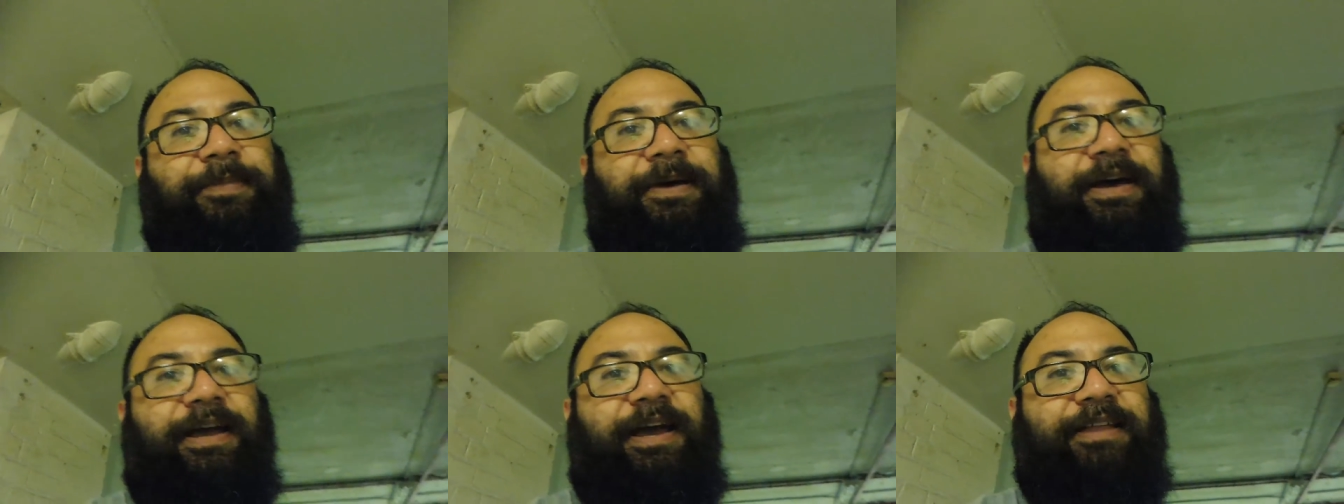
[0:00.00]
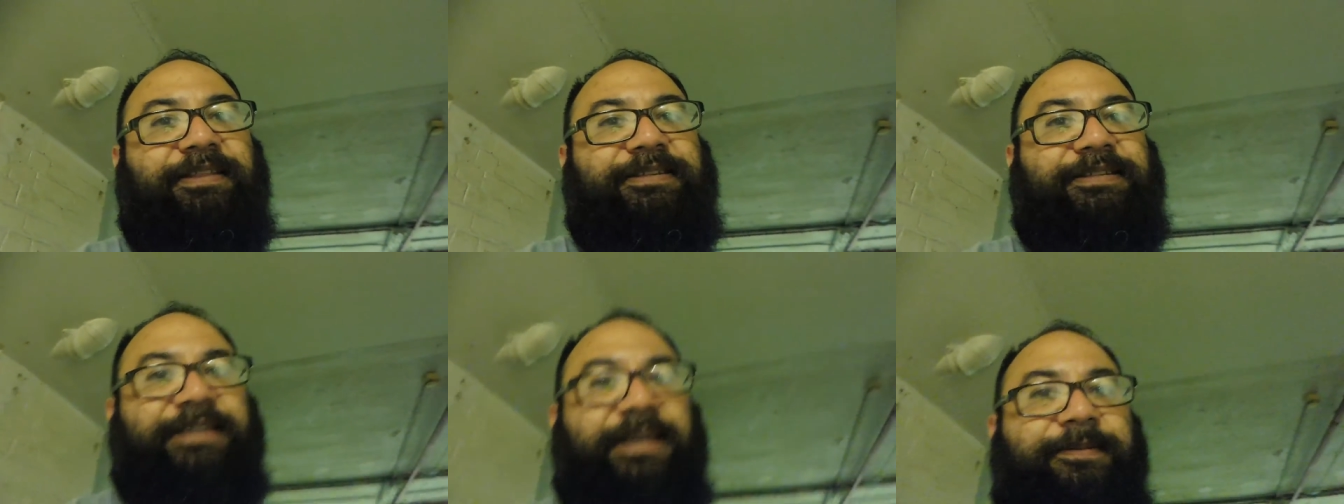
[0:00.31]
but
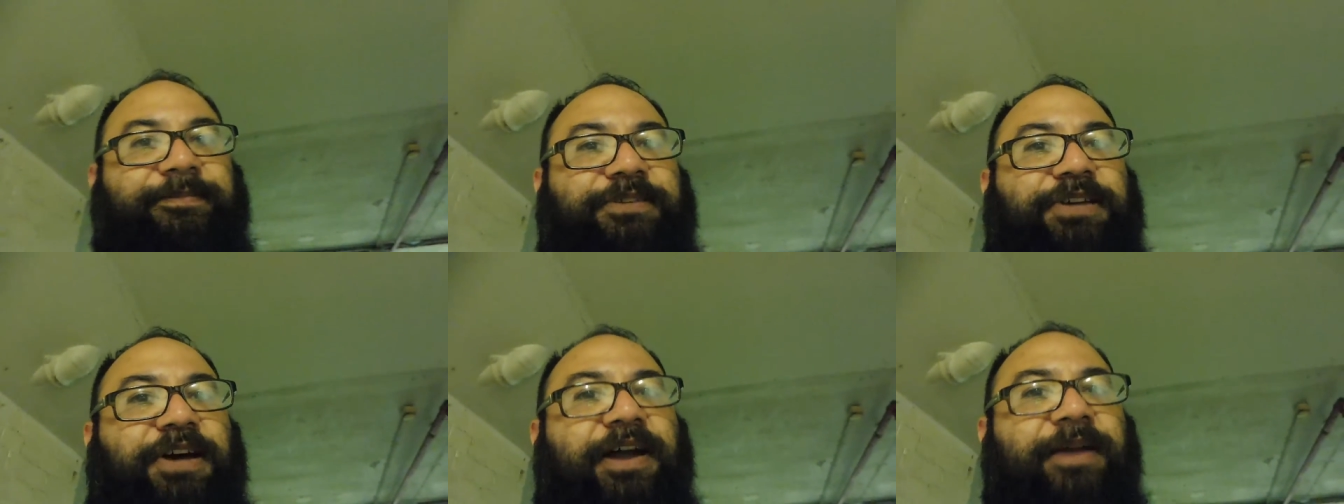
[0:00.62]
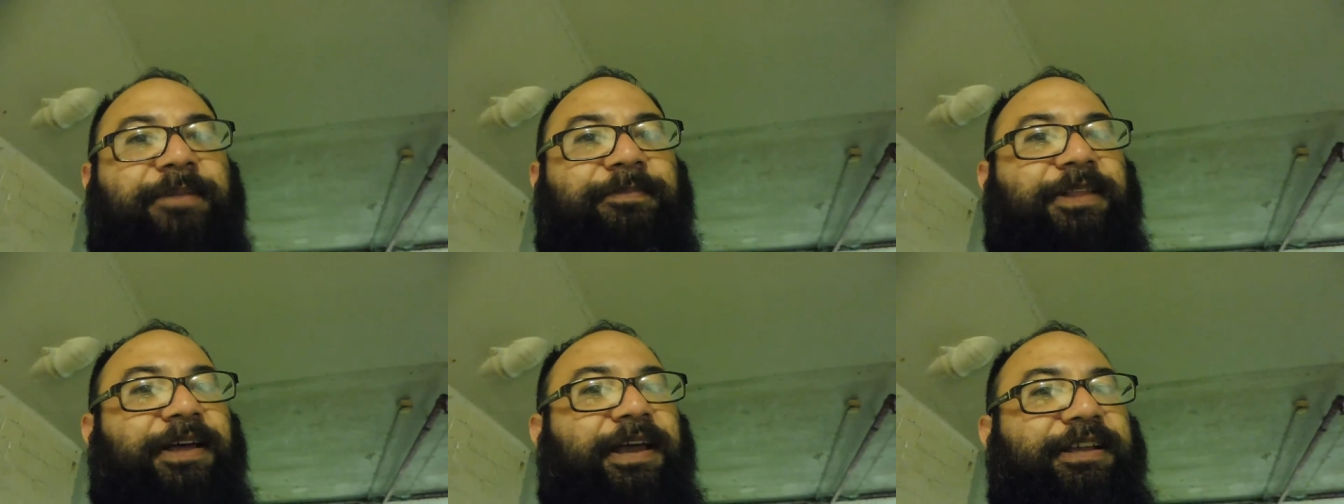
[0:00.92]
at the same
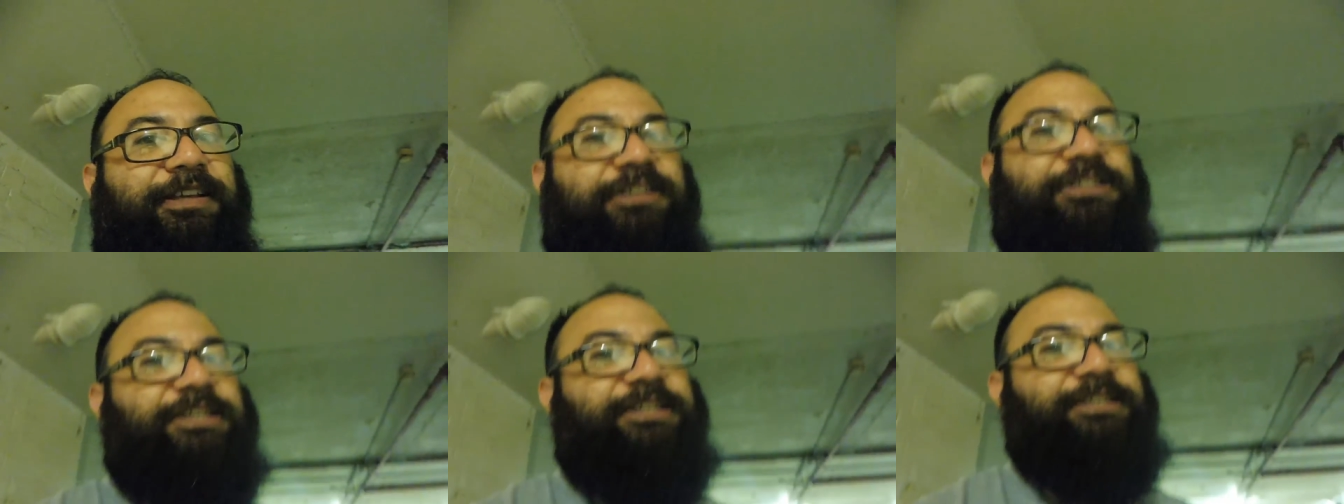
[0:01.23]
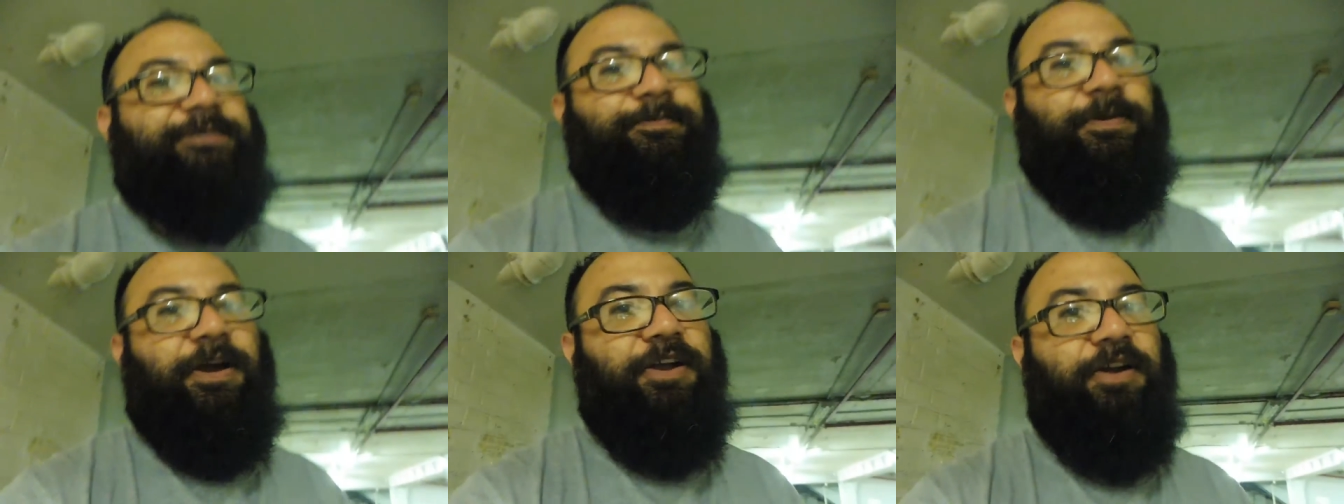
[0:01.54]
time, like,
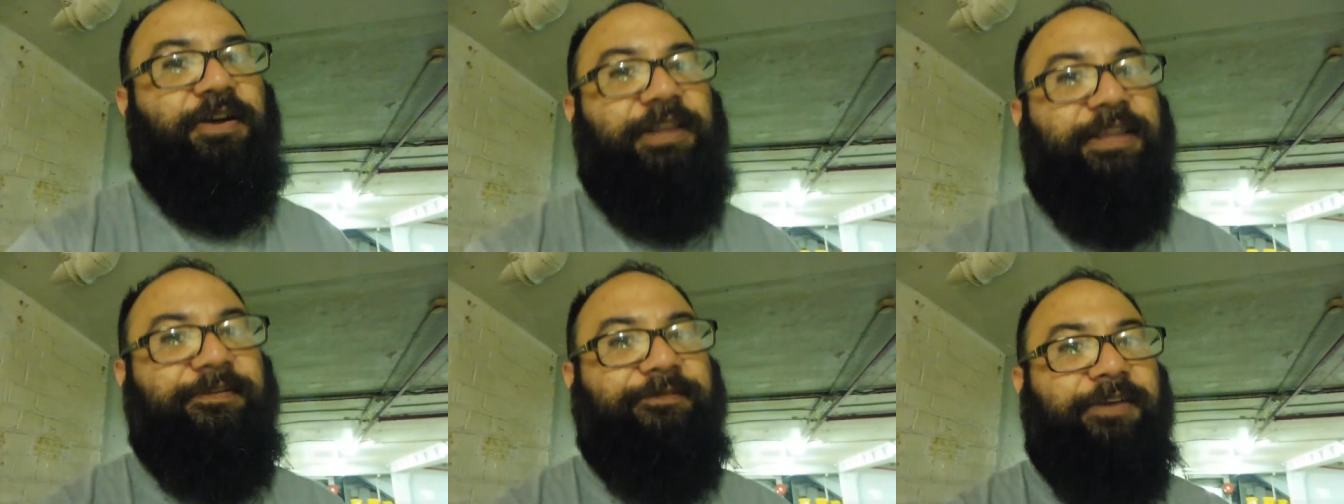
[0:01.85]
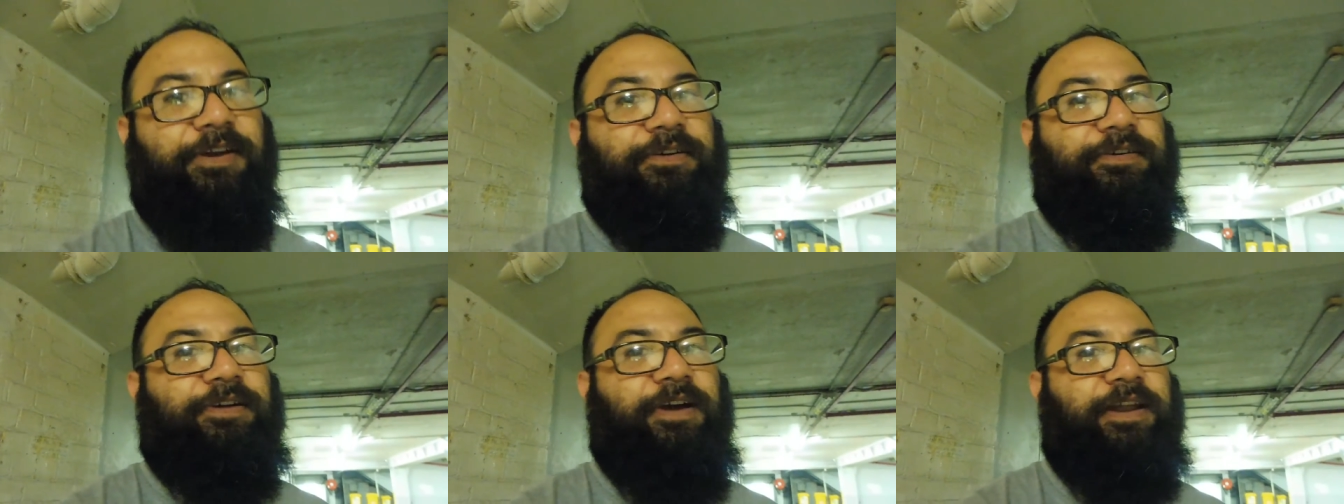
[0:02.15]
she's my only
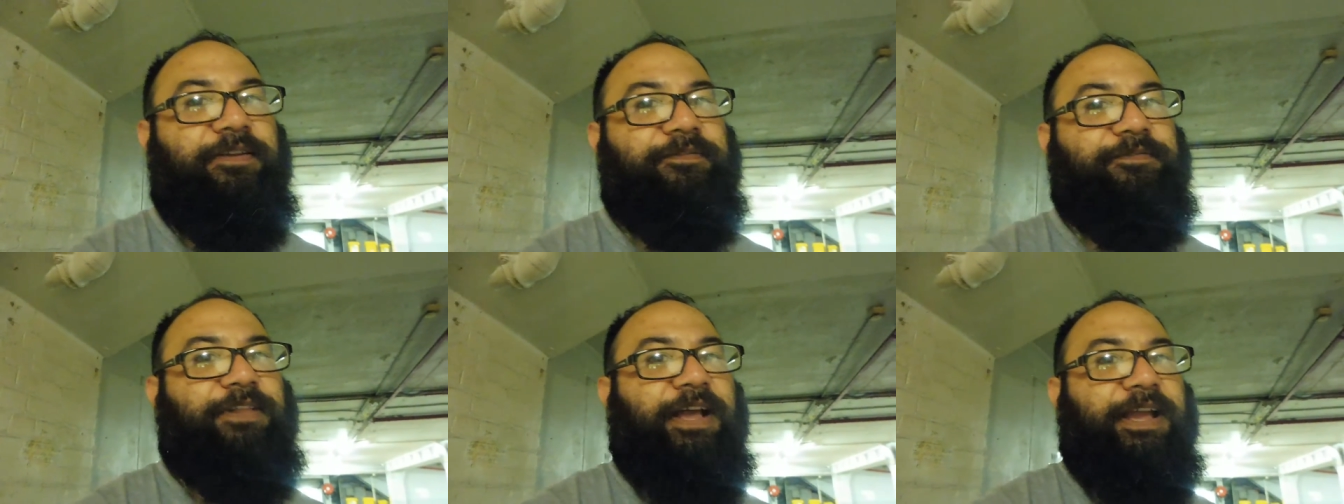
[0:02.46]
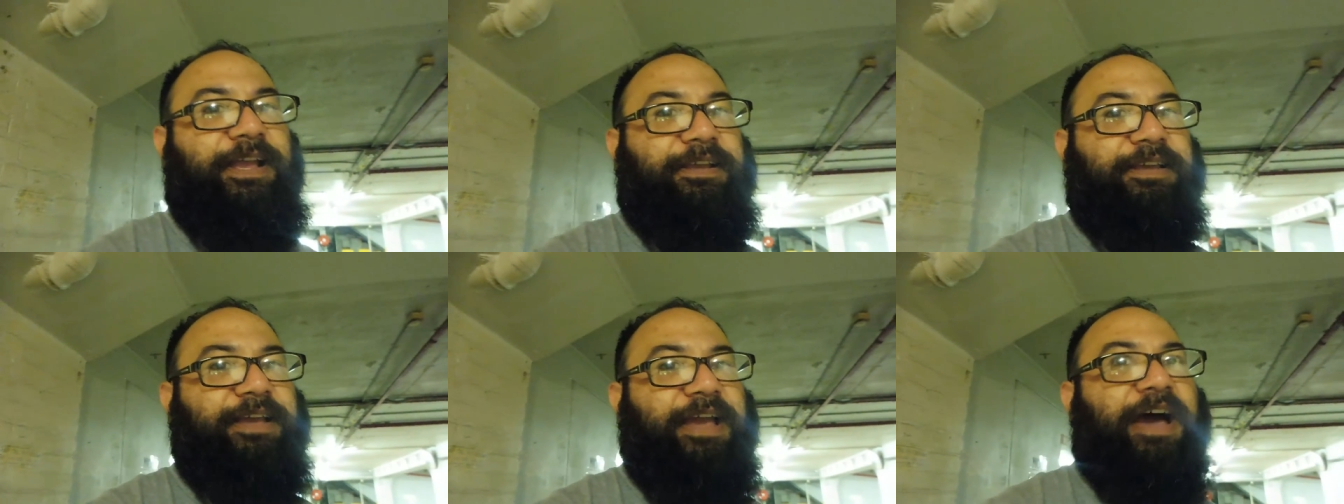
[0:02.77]
real kind of,
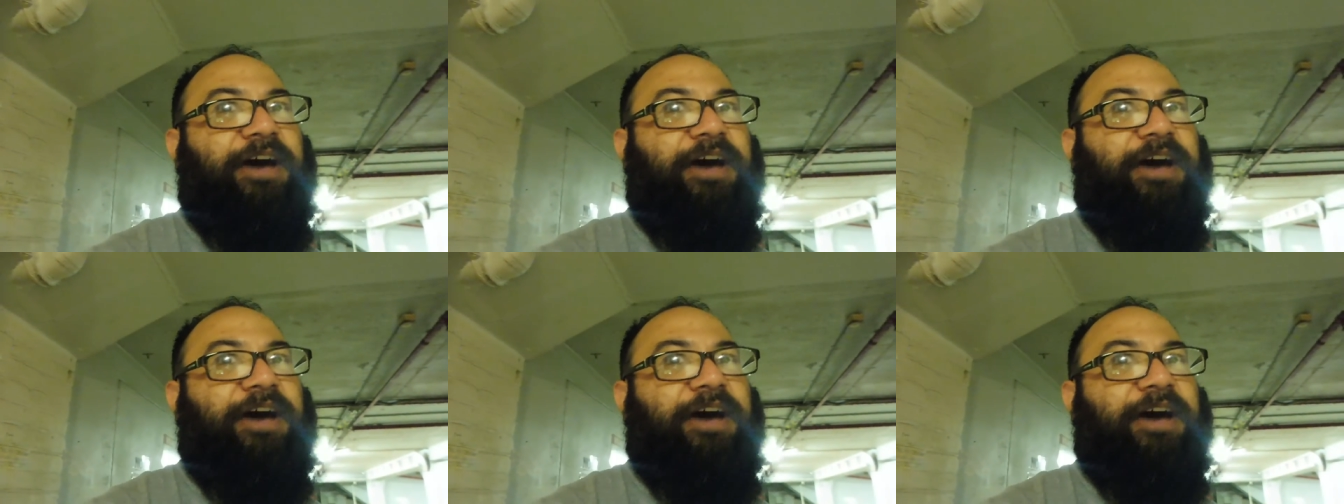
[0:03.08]
like,